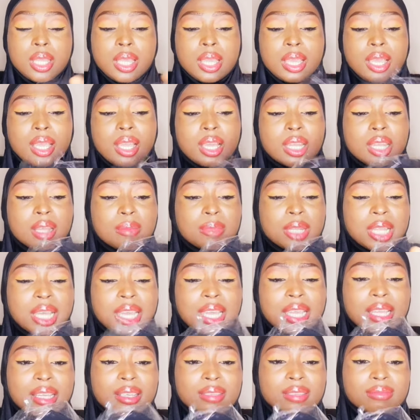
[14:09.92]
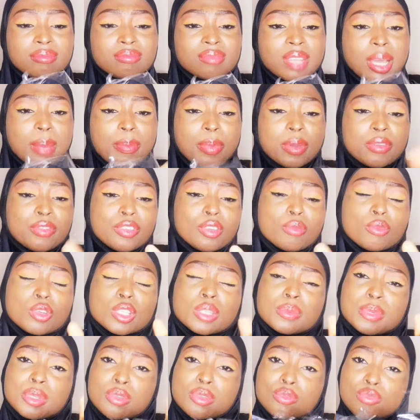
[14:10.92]
And I'm like, that perfume
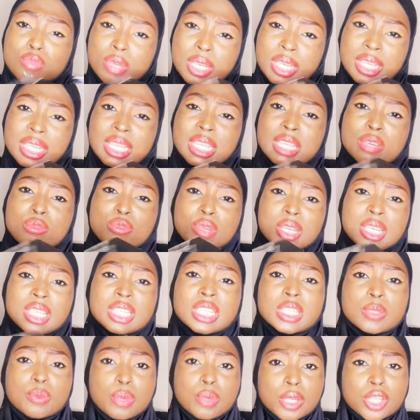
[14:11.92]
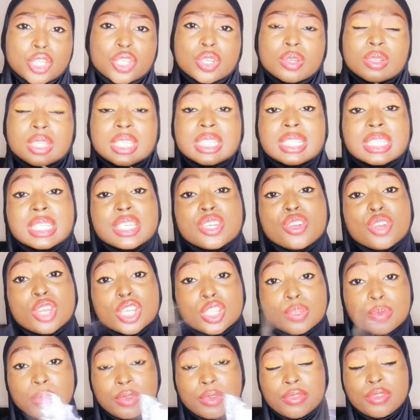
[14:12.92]
must be really, really special. It's a
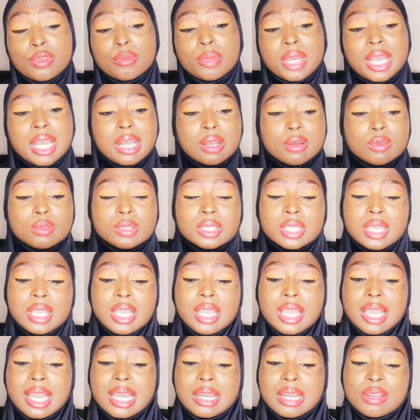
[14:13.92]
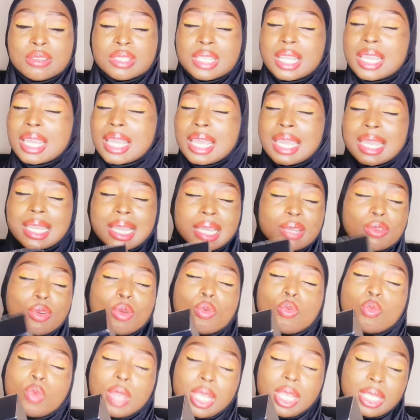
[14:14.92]
niche perfume house. And I was like, I
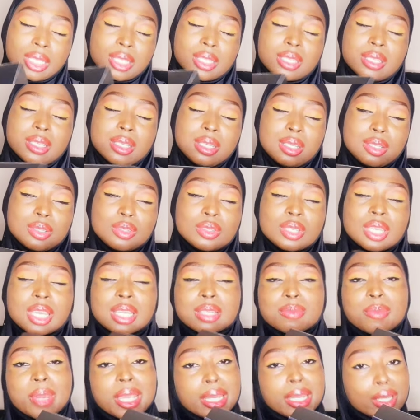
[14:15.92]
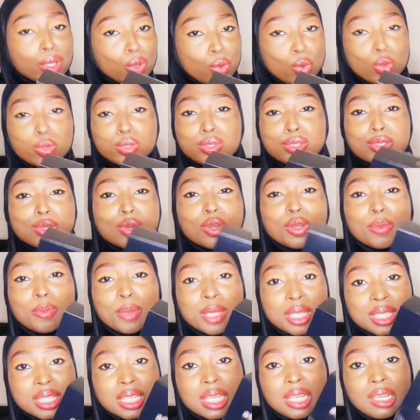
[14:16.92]
cannot wait to get my nose on
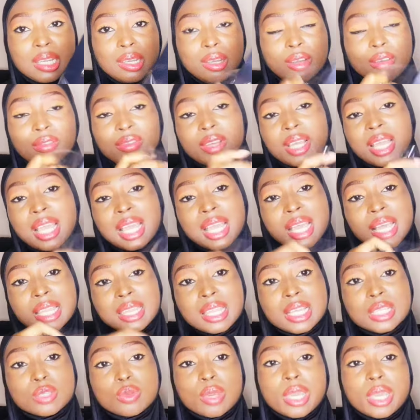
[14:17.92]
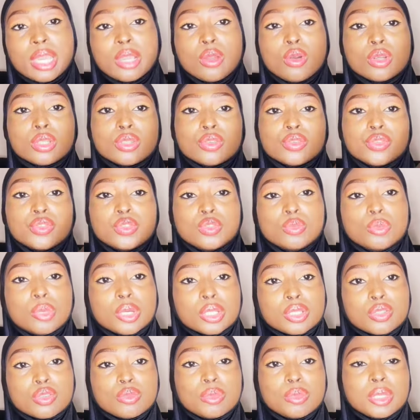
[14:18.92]
Peace and Love. And that's why I got a full
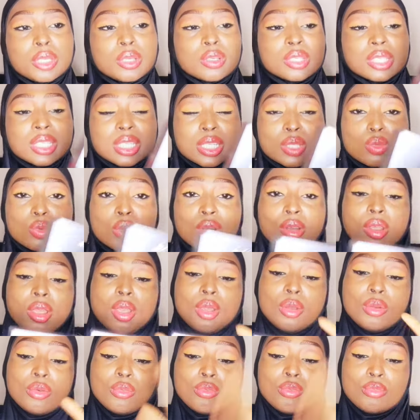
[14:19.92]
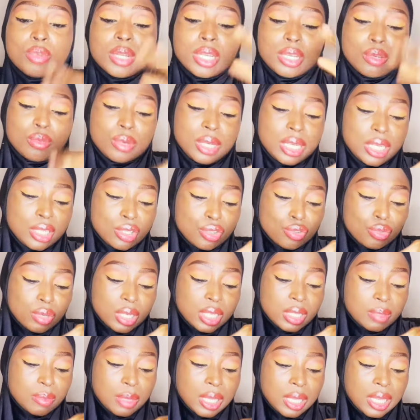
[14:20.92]
bottle, because this one really, really
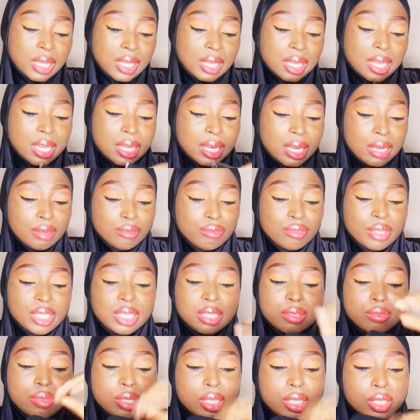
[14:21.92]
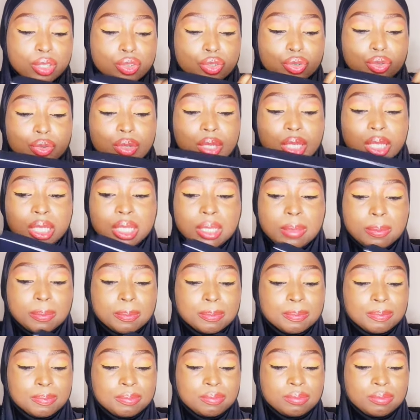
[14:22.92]
intrigues me. And I really, really, truly
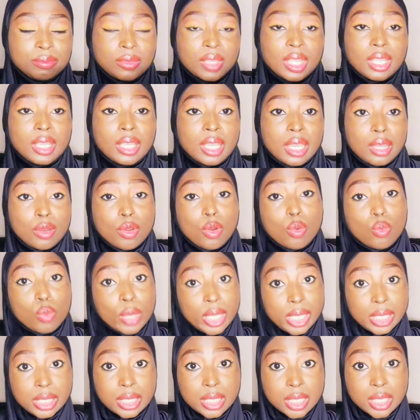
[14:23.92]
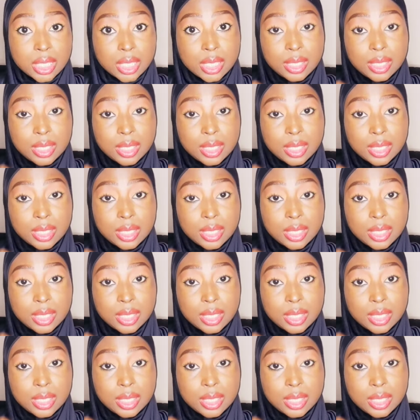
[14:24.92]
cannot wait.